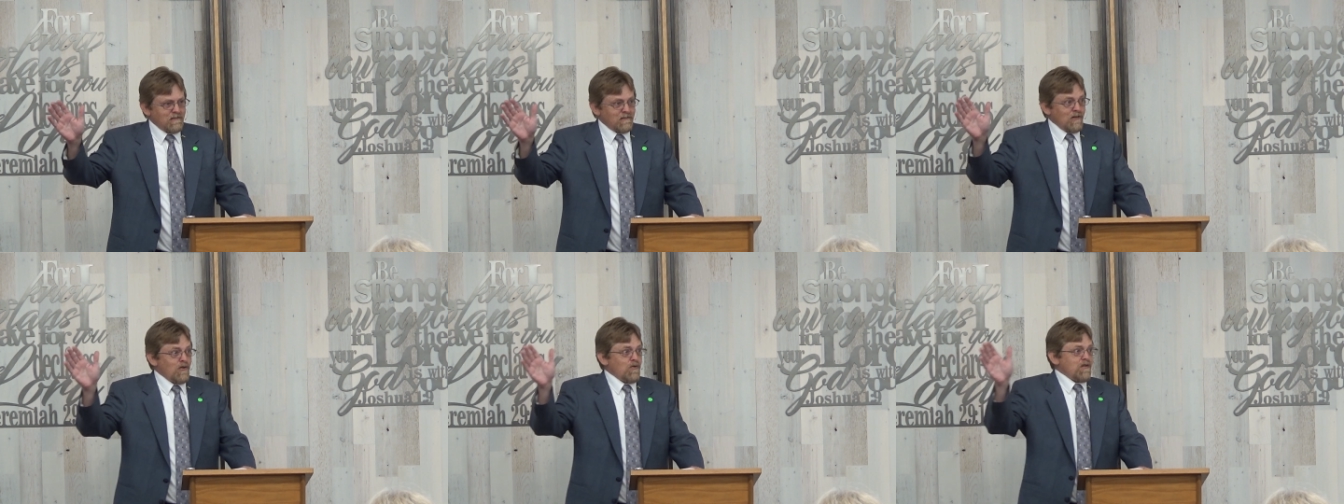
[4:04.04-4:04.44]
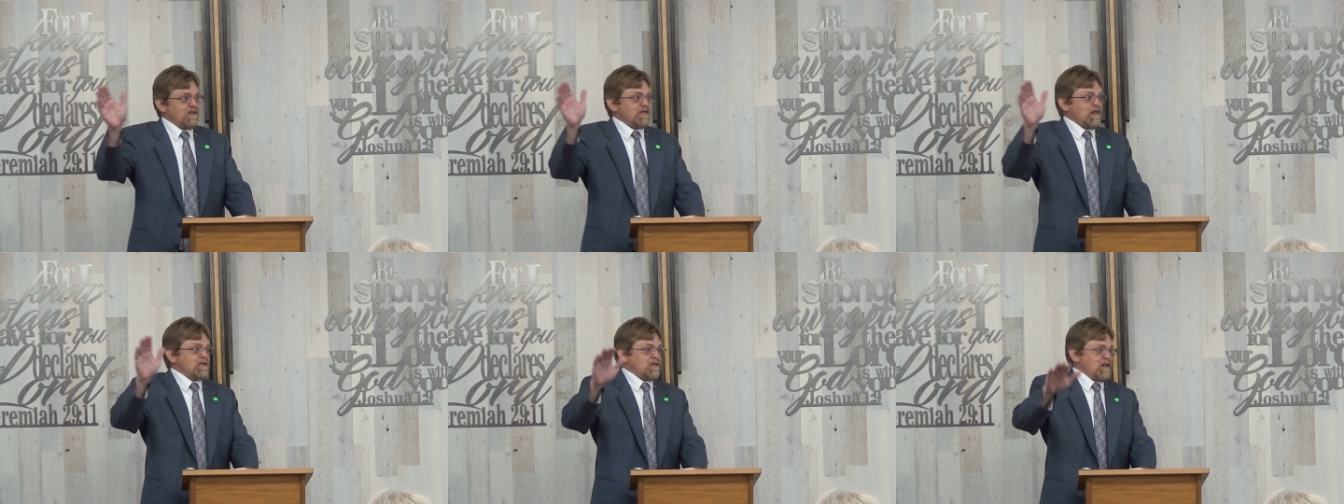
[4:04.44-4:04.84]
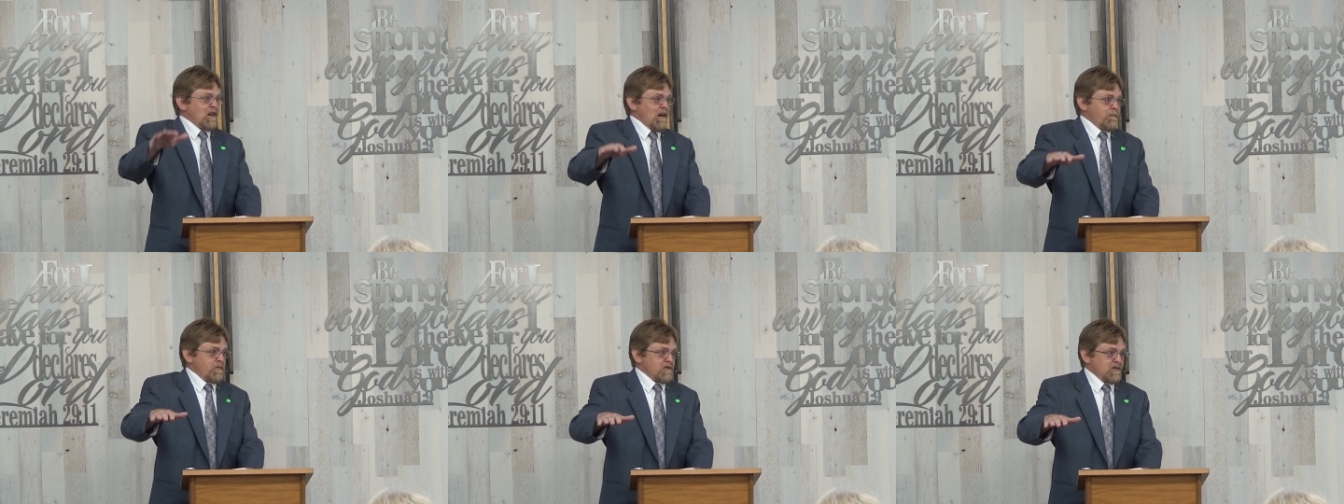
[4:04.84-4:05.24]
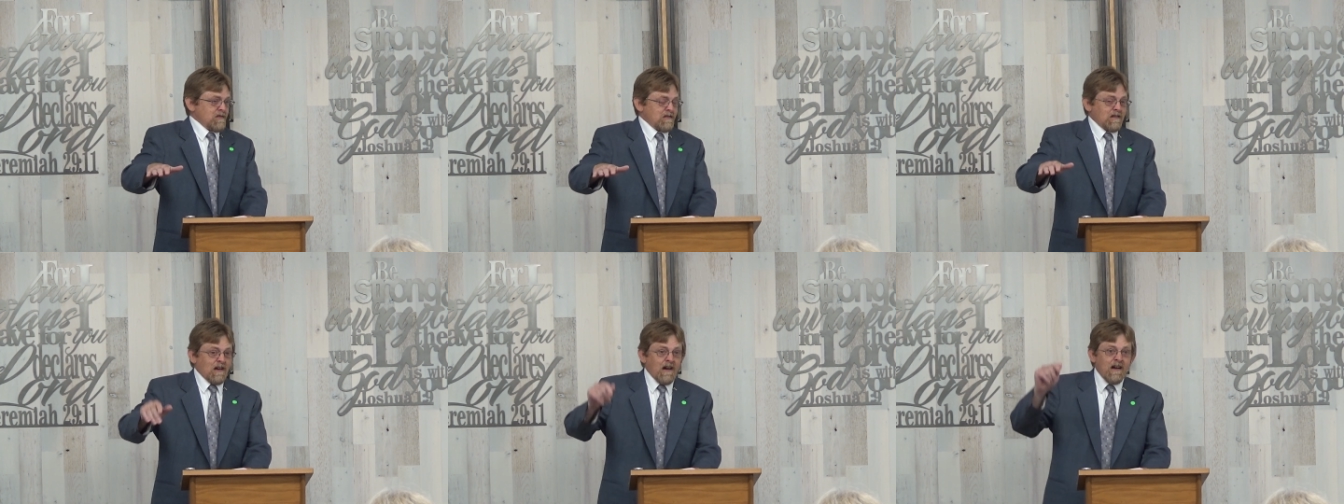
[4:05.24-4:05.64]
No, he says the
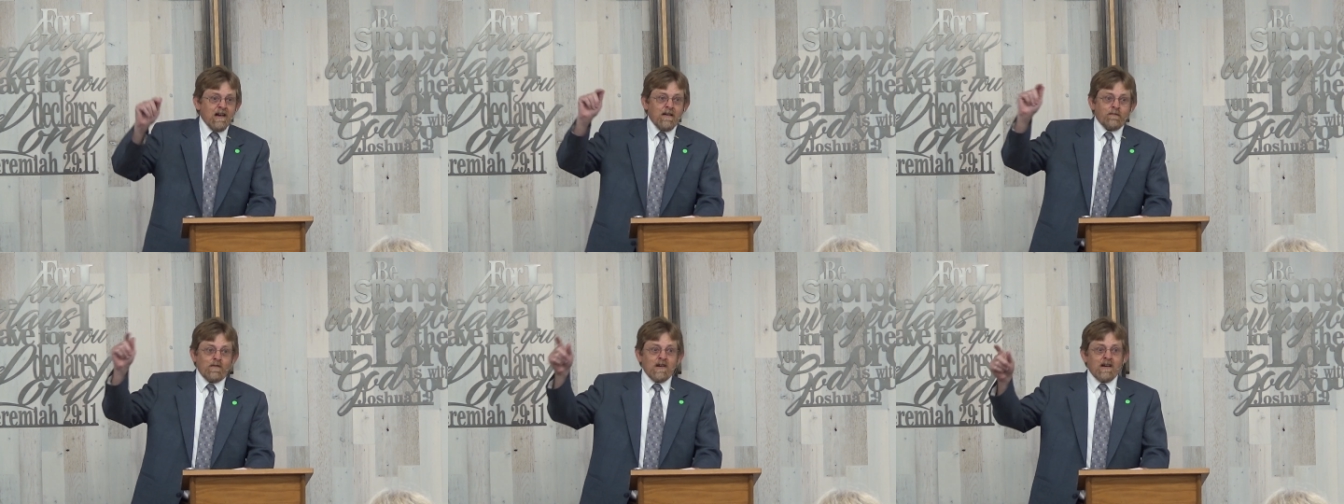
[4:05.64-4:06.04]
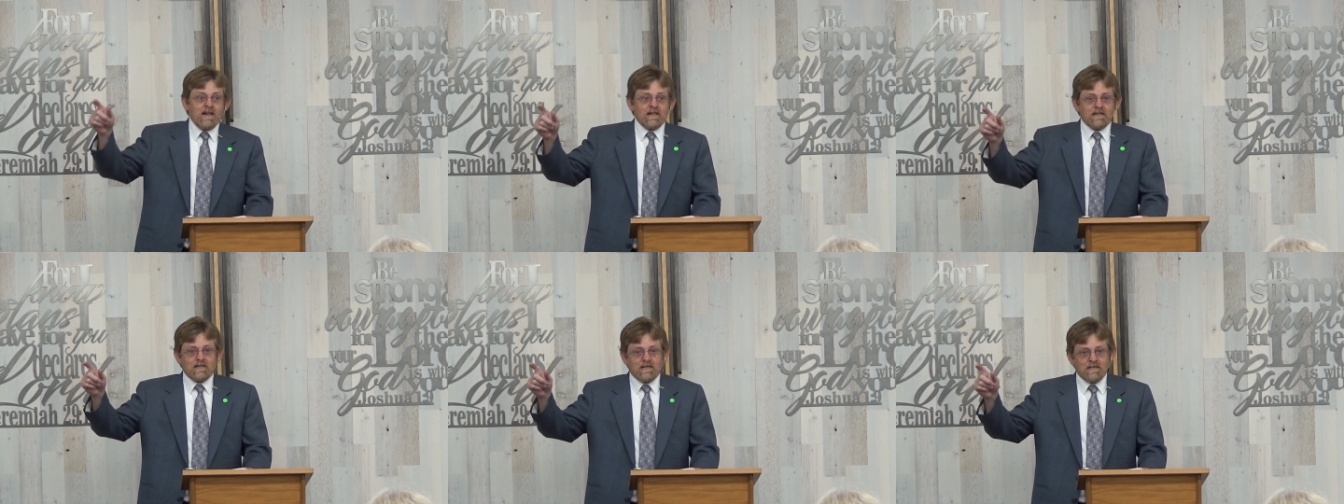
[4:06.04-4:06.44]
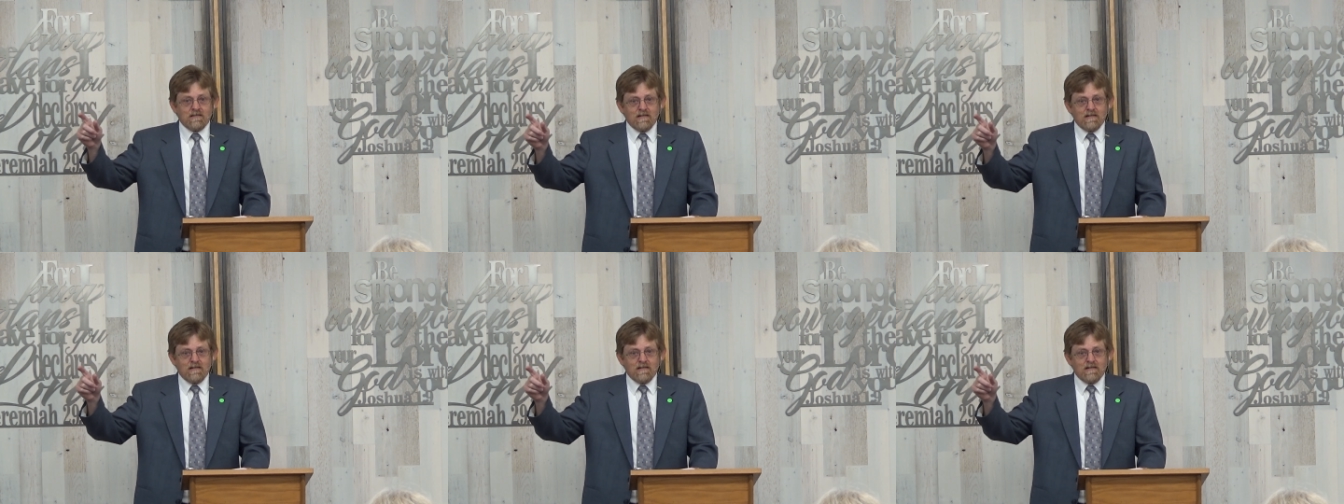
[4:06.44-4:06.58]
opposite. I have not.